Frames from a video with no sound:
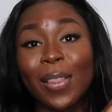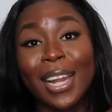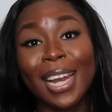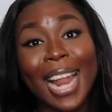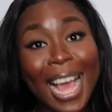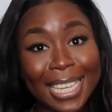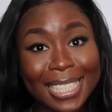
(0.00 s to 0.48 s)
the
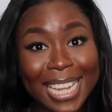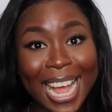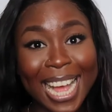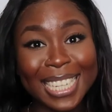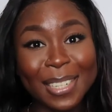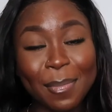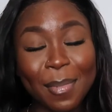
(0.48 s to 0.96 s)
last
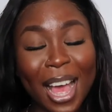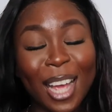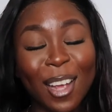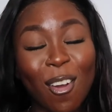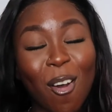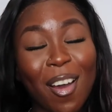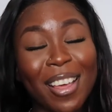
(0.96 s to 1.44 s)
item that
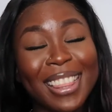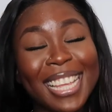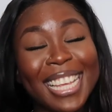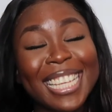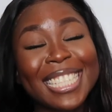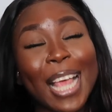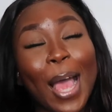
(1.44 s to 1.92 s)
I got are
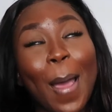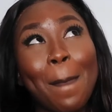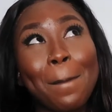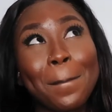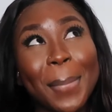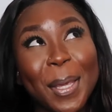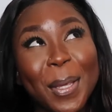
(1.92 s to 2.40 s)
these
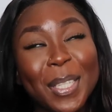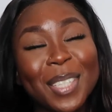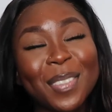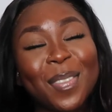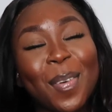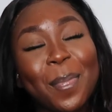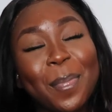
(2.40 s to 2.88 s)

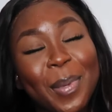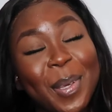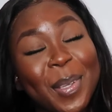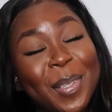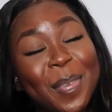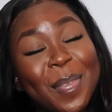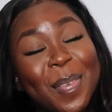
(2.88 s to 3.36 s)
beautiful,
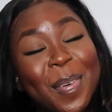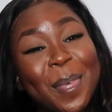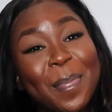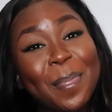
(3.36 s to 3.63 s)
beautiful